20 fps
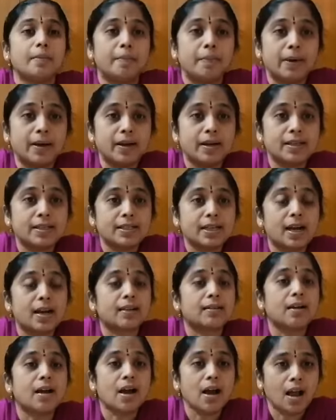Birds
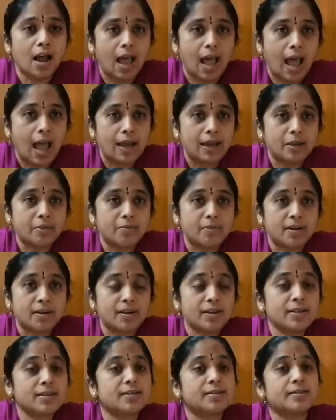are the
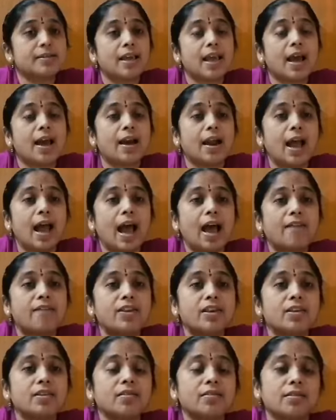animals, they are
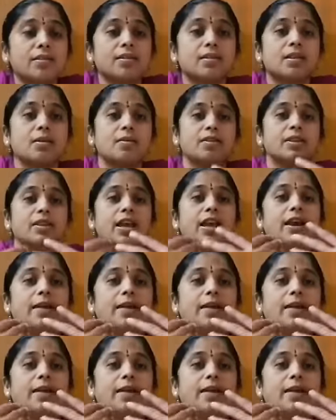having their